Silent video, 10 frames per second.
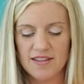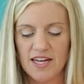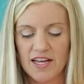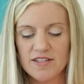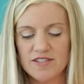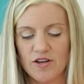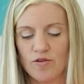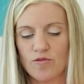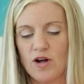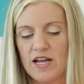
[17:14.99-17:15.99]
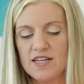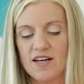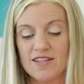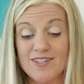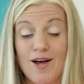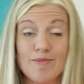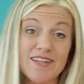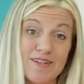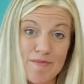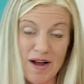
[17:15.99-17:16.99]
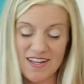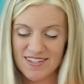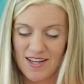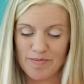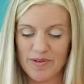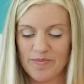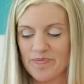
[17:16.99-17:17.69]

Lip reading: Then I can sew right on the top side of my bias tape.